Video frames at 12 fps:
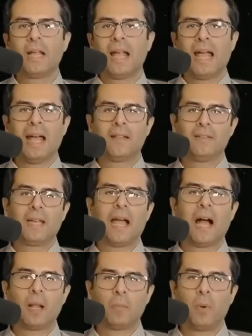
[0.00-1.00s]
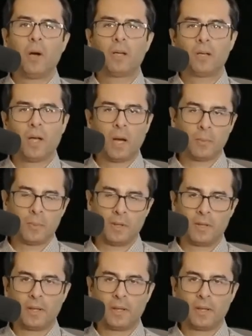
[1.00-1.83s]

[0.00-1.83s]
and the Alpine library.